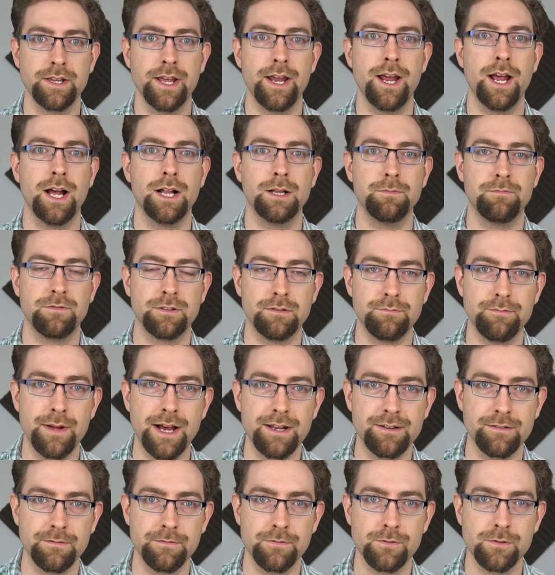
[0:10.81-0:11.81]
They are helpful
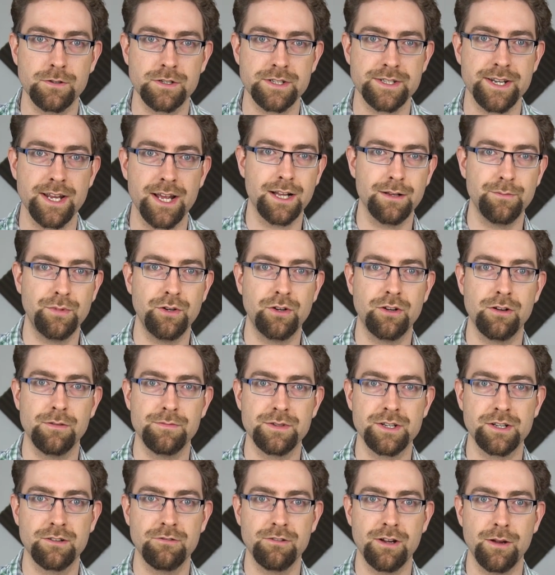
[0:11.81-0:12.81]
metaphors to help you come
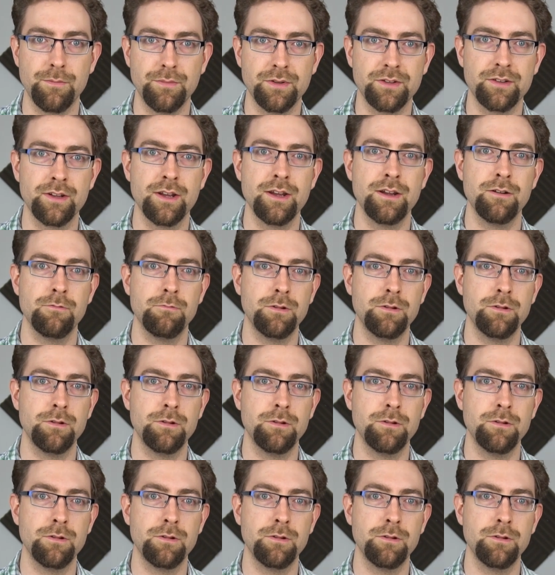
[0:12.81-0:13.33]
to grips